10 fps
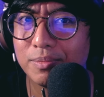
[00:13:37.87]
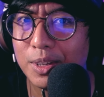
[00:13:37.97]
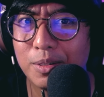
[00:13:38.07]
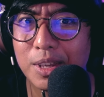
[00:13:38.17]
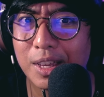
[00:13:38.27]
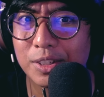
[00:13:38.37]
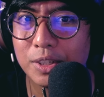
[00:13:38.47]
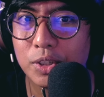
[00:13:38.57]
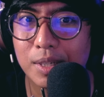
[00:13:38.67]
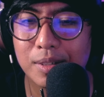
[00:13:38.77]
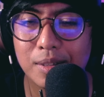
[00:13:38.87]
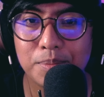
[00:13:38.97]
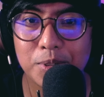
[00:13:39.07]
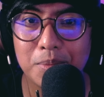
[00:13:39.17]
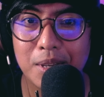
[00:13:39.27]
You can suggest
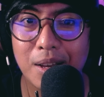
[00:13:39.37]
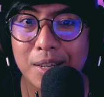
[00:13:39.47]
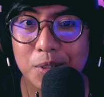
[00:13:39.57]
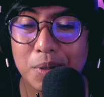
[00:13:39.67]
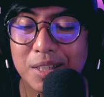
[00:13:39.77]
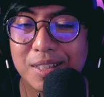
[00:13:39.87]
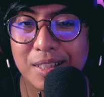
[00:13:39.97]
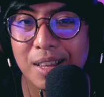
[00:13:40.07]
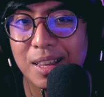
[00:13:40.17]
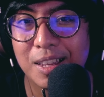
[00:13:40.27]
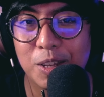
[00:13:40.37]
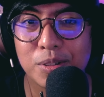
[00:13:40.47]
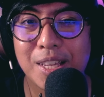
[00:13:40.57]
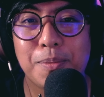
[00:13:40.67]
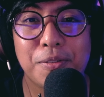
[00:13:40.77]
to me guys what
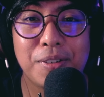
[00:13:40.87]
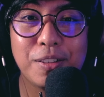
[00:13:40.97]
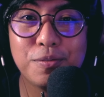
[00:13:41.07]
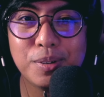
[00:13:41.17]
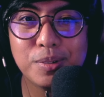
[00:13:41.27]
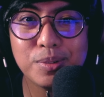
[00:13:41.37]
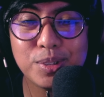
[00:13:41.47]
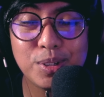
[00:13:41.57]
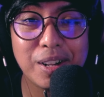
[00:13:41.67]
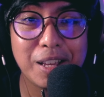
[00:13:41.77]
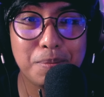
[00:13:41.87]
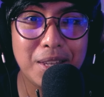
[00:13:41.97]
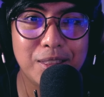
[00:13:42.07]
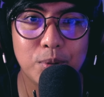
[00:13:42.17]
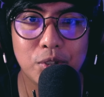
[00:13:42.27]
type of headphones you like
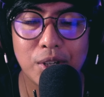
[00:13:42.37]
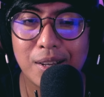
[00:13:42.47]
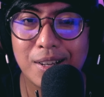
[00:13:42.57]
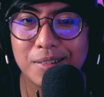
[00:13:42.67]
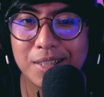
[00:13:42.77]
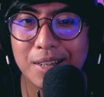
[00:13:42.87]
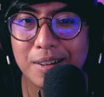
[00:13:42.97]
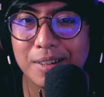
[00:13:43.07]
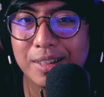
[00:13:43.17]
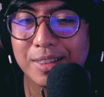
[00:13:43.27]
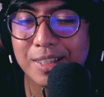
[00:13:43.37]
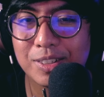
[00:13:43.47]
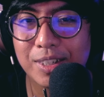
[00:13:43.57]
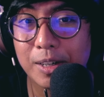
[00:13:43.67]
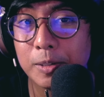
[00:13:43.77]
me to check out here in
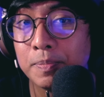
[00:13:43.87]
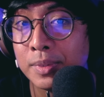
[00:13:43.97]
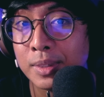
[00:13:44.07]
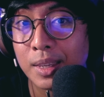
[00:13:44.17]
this channel.